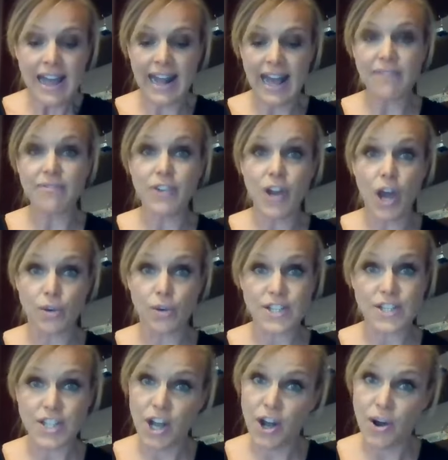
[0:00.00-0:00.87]
and I have
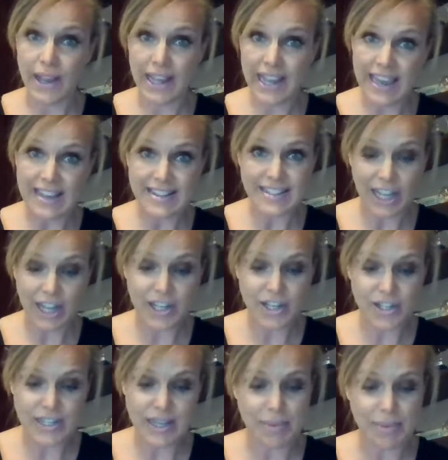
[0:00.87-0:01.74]
notes, so in case
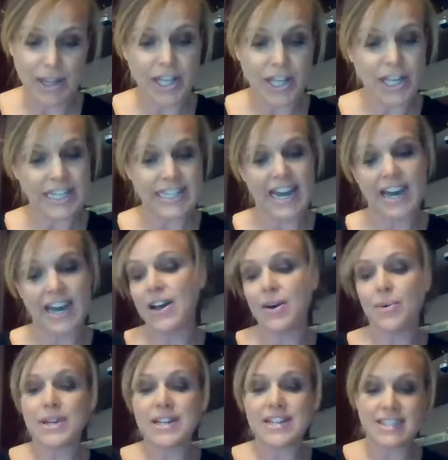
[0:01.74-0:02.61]
you see me looking
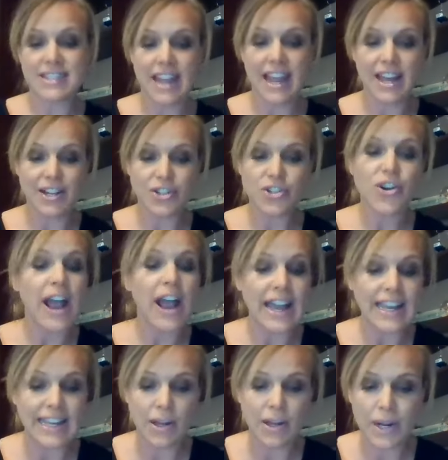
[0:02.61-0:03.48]
down, I want to stay on
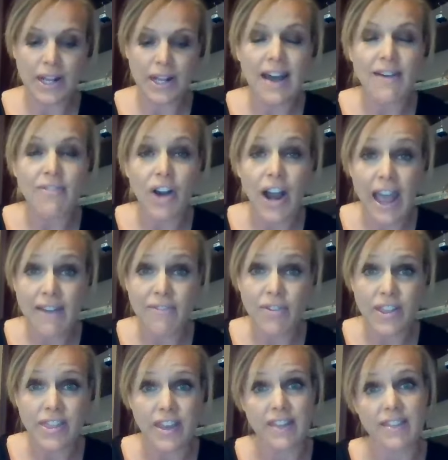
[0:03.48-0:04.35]
track and I want to cover
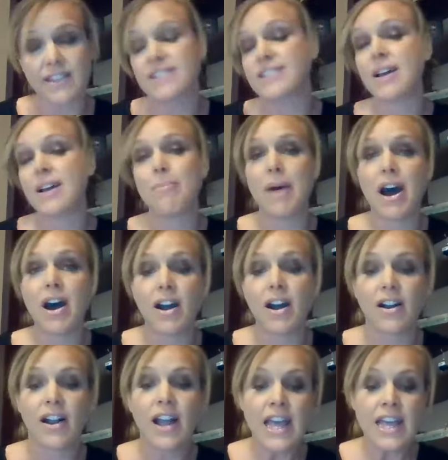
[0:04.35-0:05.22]
everything that's on my
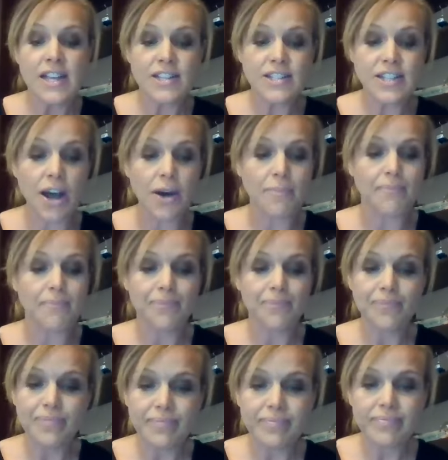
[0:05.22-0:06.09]
heart. So,
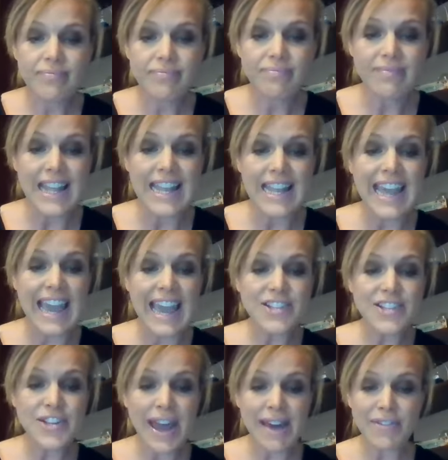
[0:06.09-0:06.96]
in
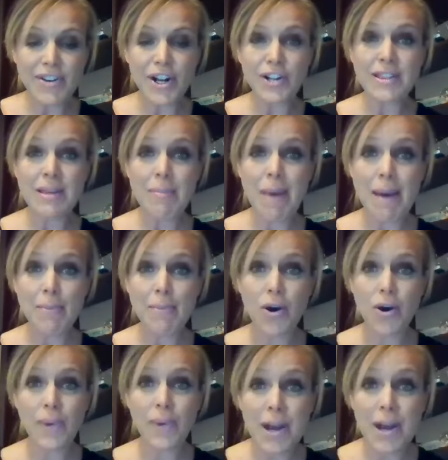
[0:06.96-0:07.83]
case you haven't heard the
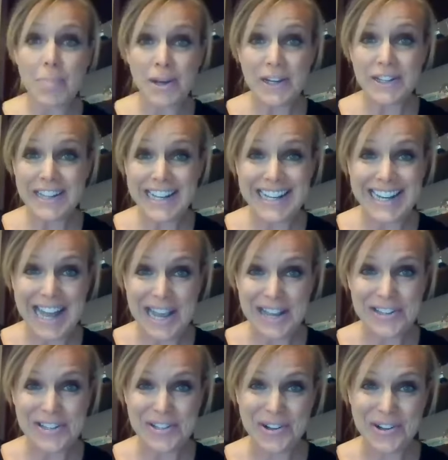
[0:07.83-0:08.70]
memo, we are building a
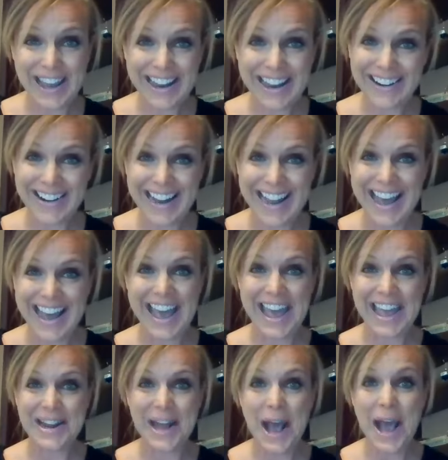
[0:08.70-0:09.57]
national area,
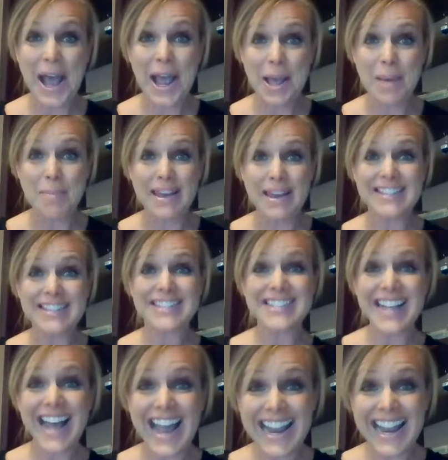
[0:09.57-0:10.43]
and I am
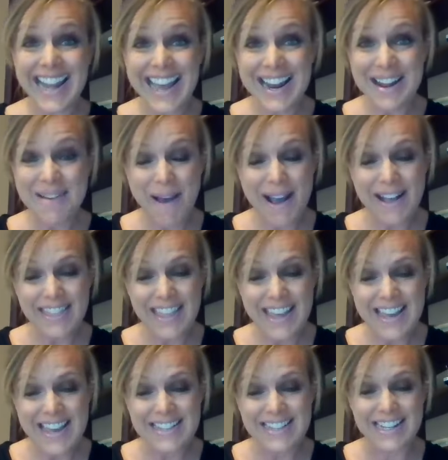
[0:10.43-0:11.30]
excited about
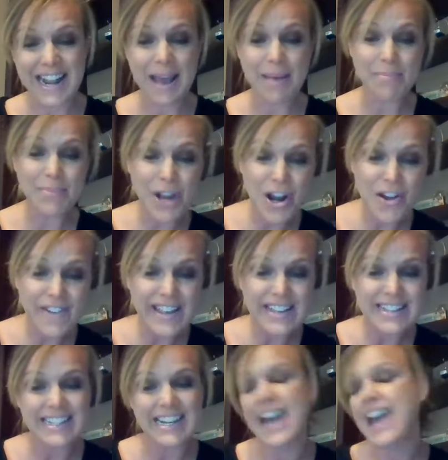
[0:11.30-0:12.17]
this, and I'm
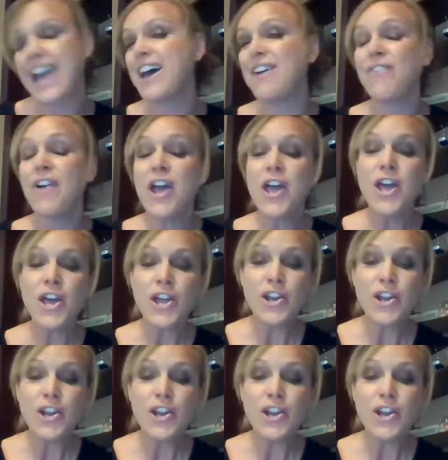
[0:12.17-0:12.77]
nervous, and I have